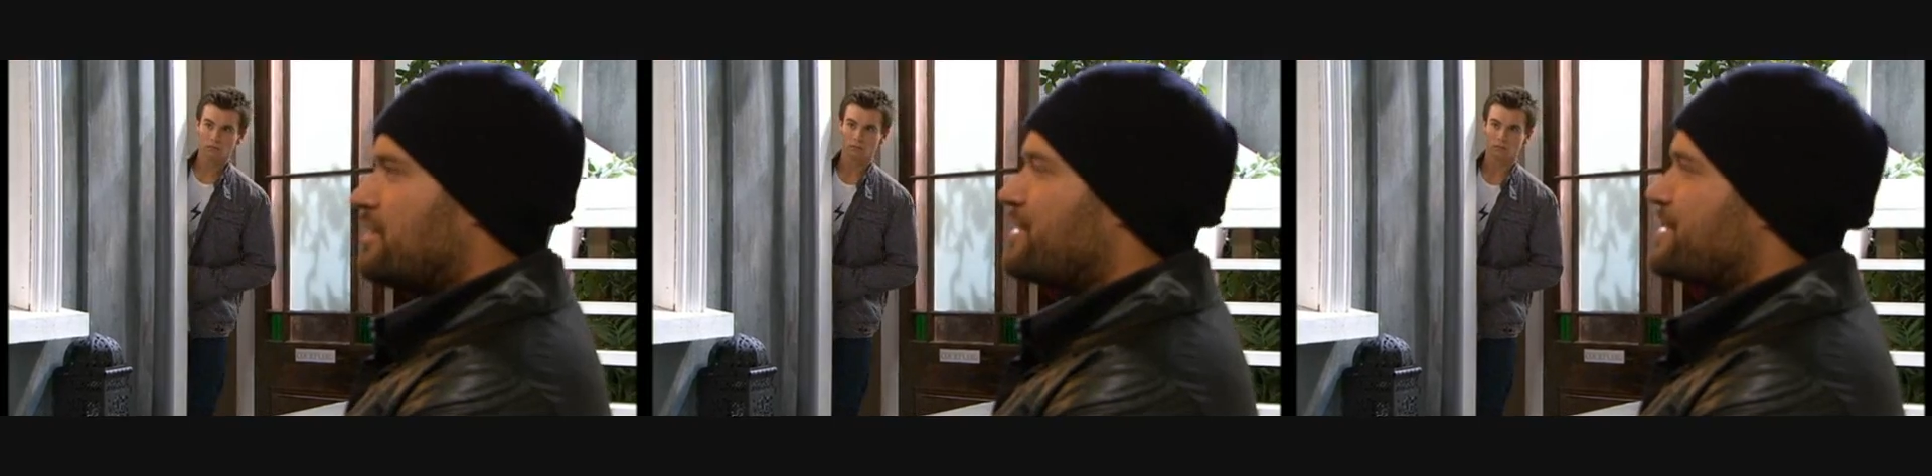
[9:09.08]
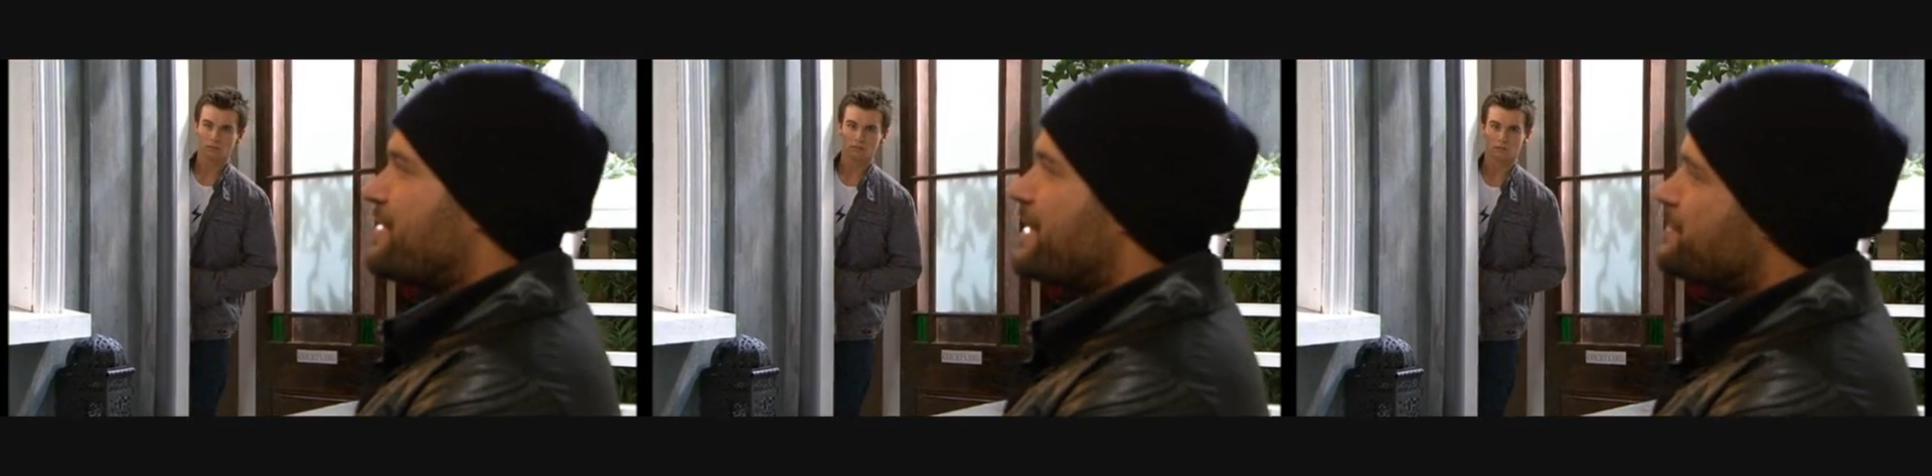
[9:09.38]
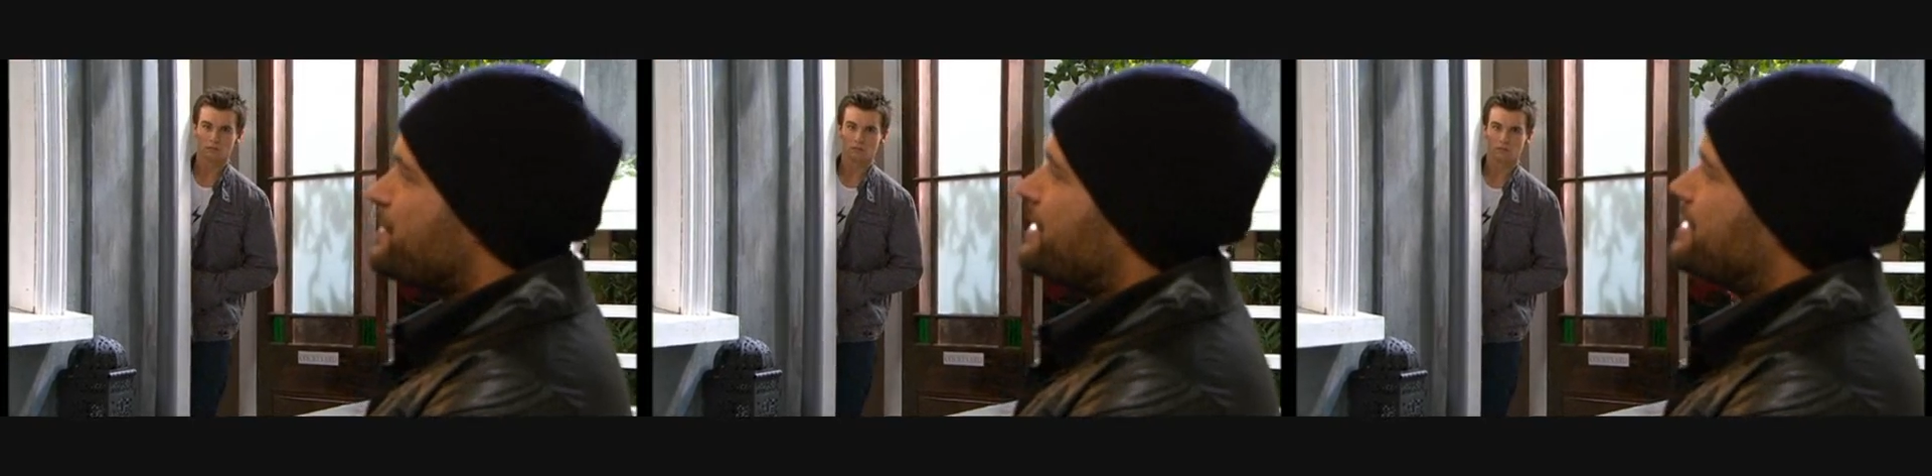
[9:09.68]
Oh, so
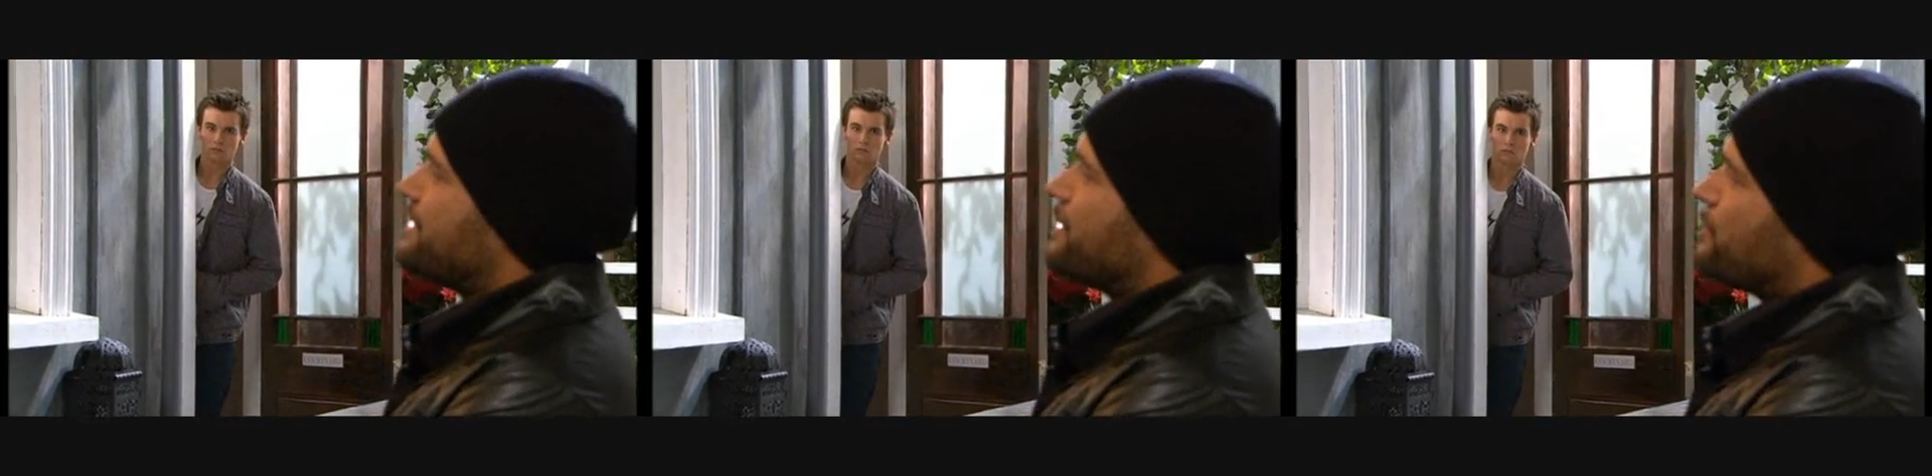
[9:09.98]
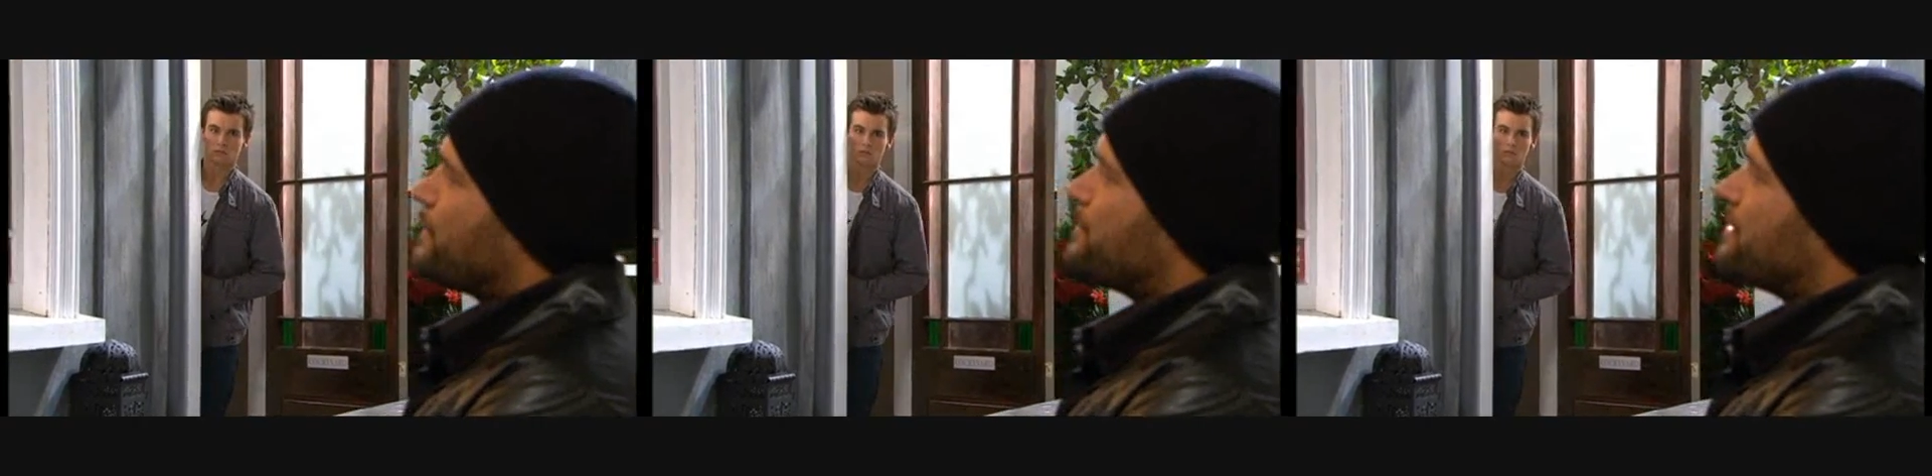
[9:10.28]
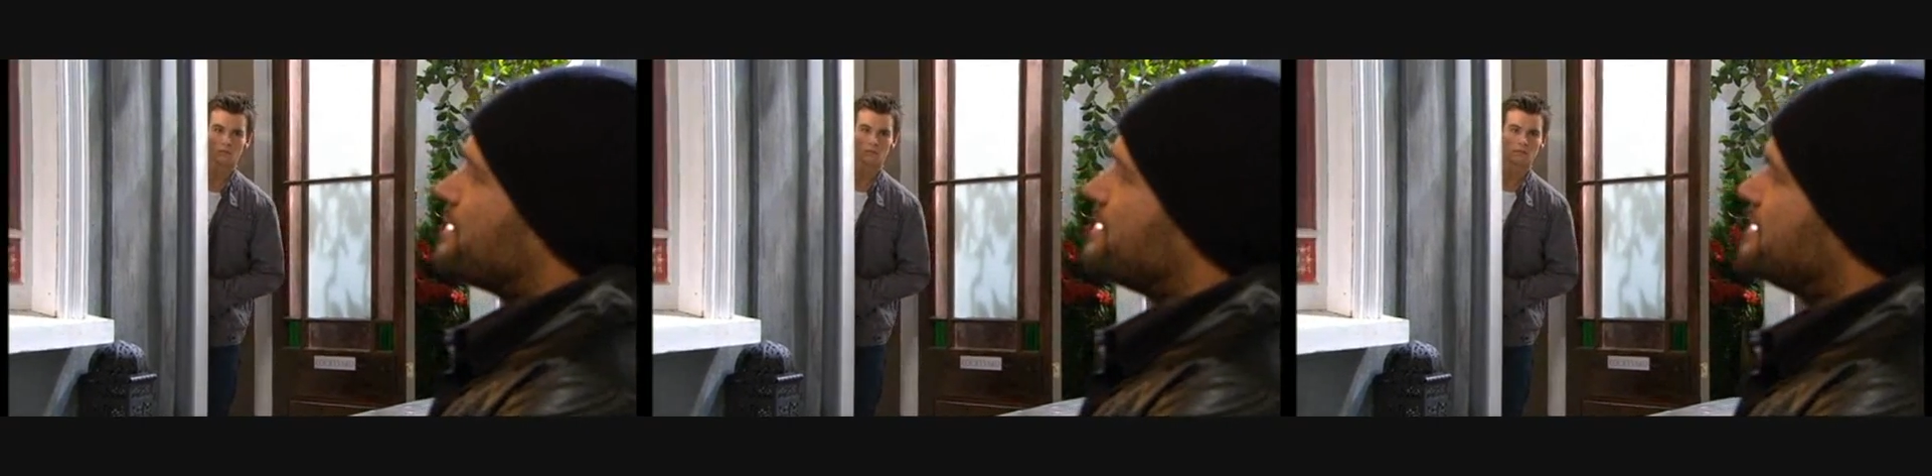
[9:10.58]
that's why he didn't cough up
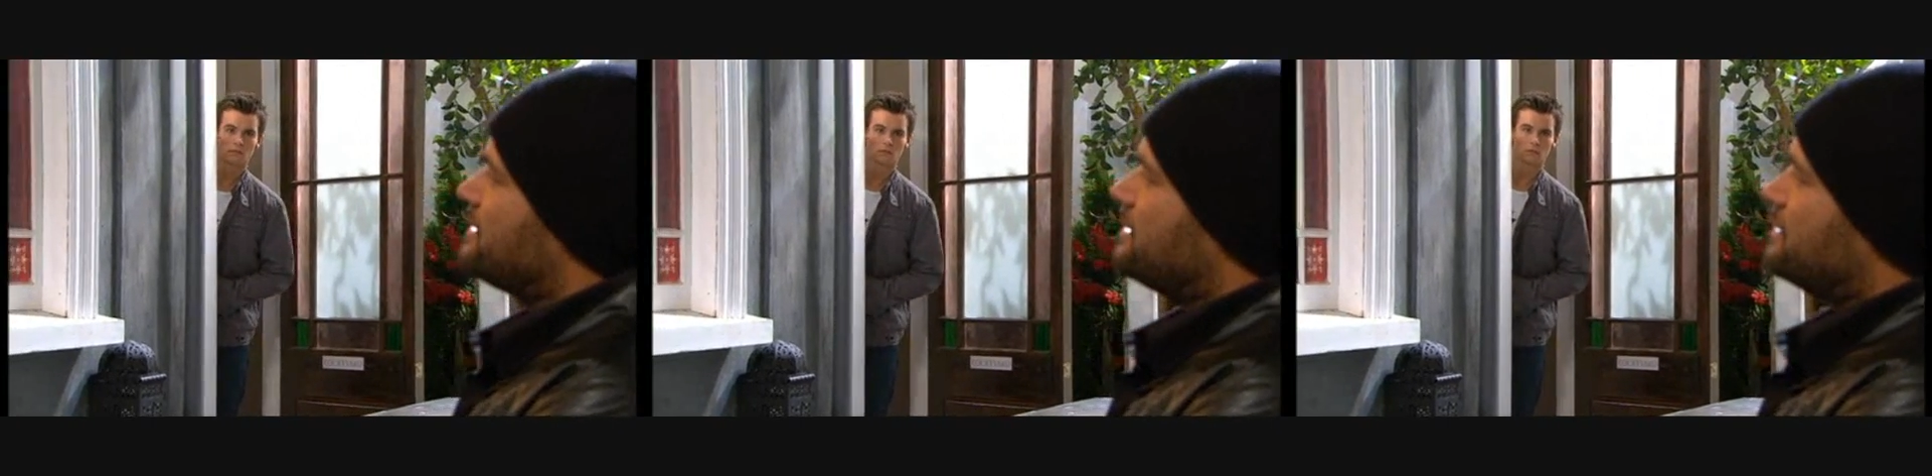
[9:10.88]
the goods.